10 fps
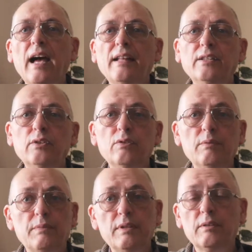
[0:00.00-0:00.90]
and you do
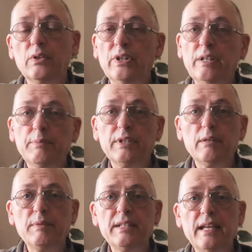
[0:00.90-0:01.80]
it going up and
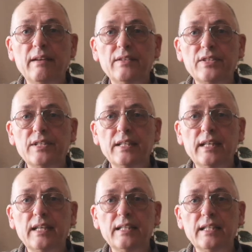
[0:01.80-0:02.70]
coming down.
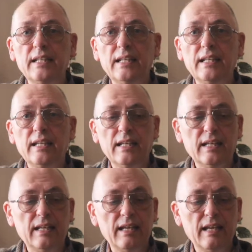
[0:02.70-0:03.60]
C, D, E,
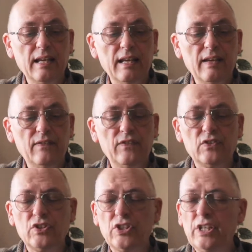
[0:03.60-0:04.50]

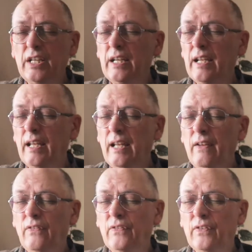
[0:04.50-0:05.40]
F, G,
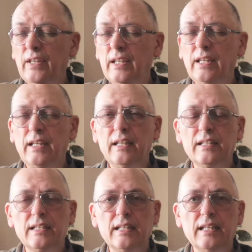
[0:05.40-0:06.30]
F,
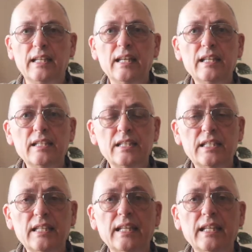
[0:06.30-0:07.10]
E, D, C,